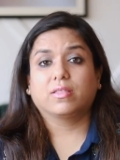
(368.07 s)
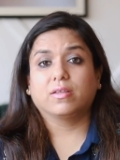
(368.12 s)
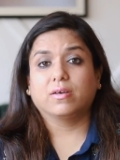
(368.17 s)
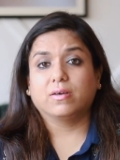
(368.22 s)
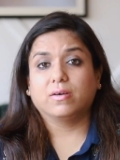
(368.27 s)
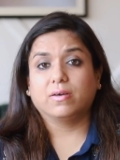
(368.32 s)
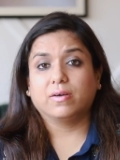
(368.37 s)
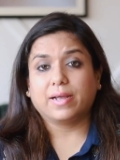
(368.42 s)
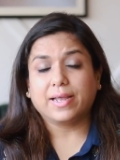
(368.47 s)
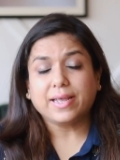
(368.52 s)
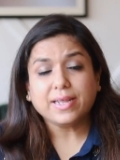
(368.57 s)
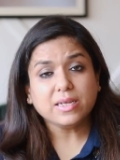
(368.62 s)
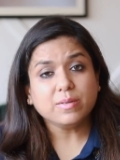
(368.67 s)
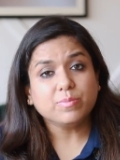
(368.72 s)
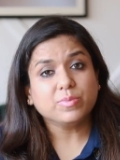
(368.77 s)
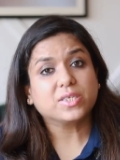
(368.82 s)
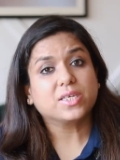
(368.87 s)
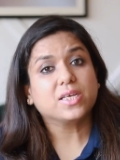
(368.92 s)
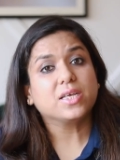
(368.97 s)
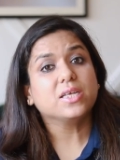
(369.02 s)
the N
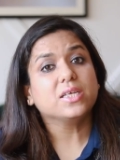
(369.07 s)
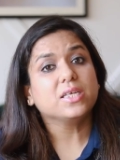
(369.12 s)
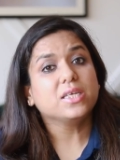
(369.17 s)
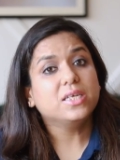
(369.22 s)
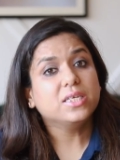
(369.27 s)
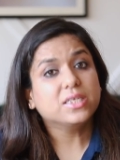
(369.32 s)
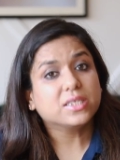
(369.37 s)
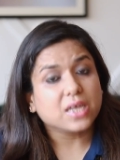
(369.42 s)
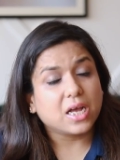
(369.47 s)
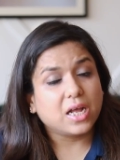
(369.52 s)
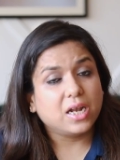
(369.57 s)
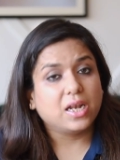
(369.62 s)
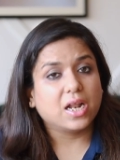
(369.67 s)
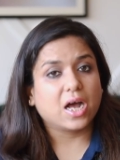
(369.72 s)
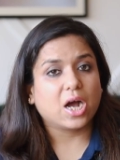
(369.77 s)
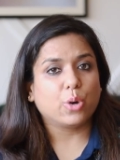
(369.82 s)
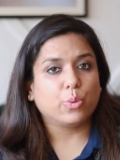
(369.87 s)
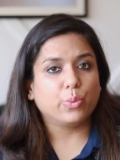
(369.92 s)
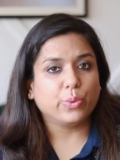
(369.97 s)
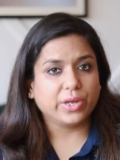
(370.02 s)
M C is
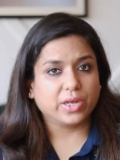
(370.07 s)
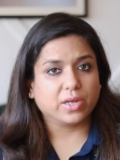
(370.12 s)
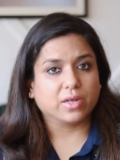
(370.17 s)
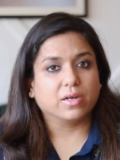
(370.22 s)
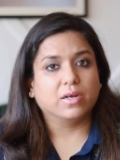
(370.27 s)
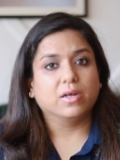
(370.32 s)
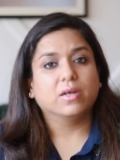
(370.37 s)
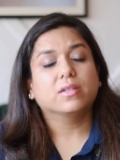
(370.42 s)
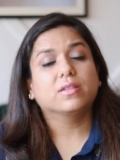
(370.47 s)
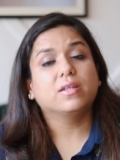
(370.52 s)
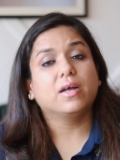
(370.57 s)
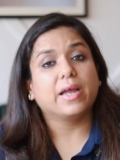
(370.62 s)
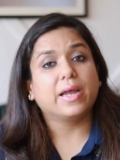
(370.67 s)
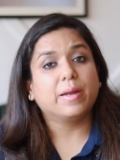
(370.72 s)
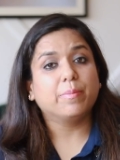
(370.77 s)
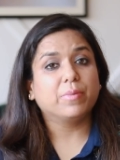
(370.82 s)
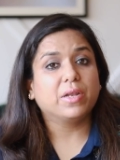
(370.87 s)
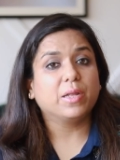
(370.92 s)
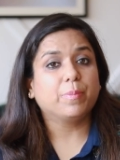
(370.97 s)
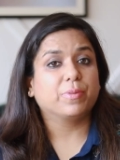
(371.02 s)
allowing the
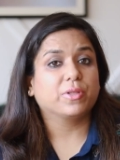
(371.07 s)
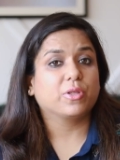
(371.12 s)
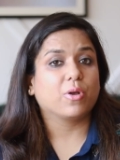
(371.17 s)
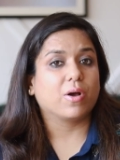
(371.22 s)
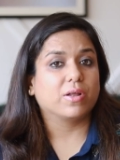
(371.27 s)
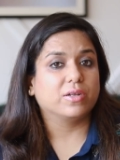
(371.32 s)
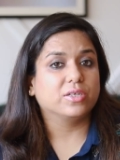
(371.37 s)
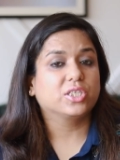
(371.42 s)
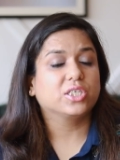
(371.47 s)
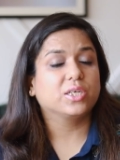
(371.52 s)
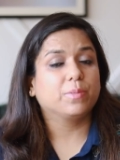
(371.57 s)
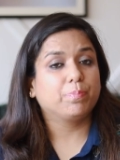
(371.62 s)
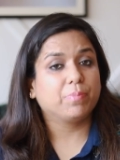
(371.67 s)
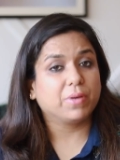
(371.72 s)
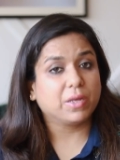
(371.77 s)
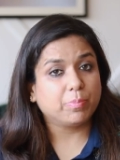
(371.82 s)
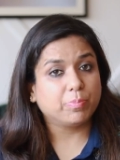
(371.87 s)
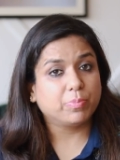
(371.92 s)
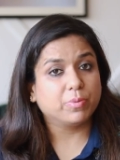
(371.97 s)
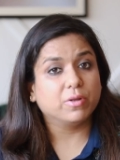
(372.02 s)
M D pathology
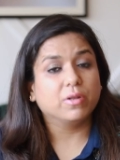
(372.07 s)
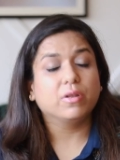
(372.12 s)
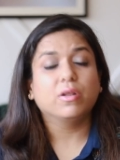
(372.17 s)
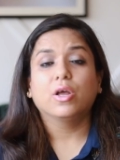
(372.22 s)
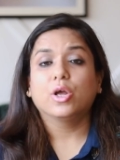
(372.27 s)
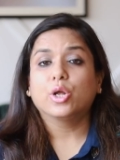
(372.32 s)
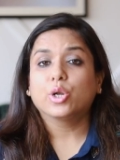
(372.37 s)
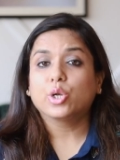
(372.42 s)
people